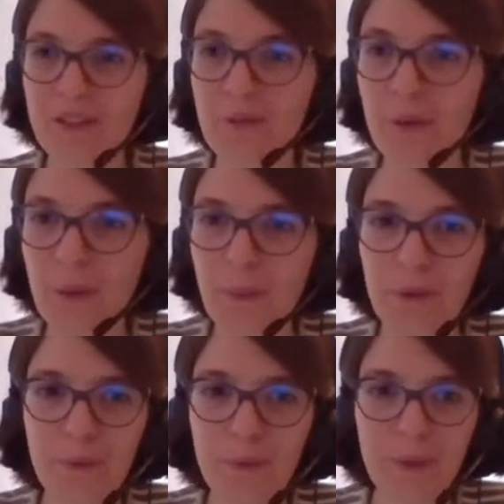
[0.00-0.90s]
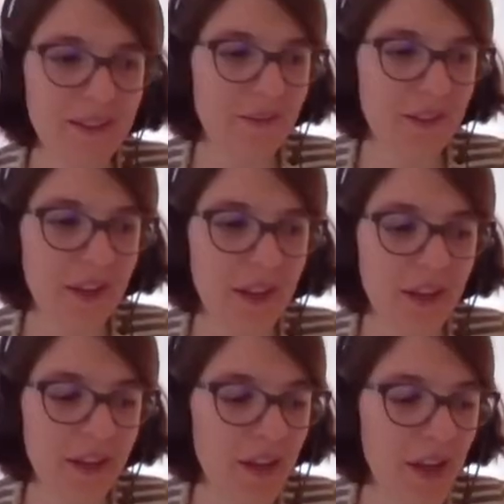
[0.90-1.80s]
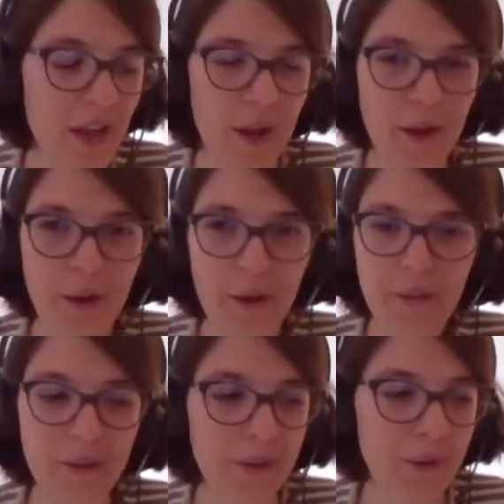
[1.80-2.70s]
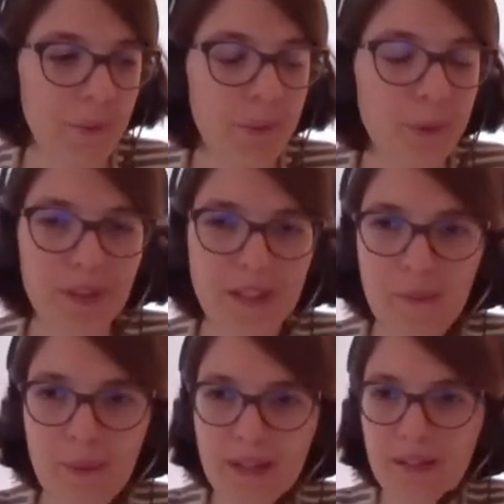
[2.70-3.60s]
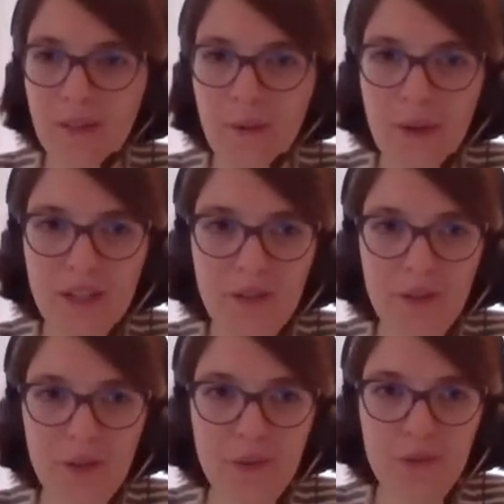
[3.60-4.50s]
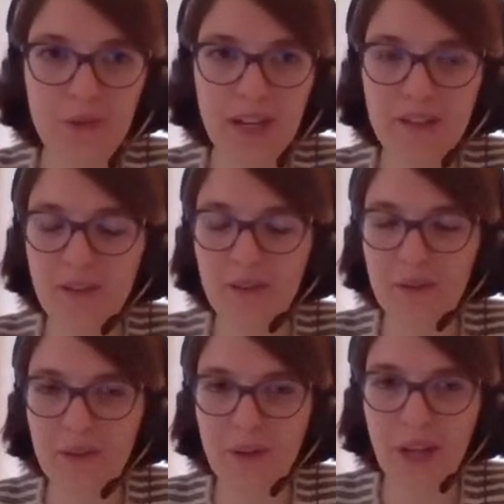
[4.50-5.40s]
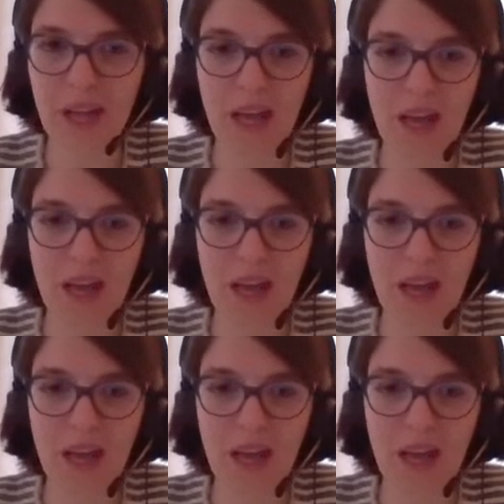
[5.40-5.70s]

a different perspective on the proposal template and the way to write your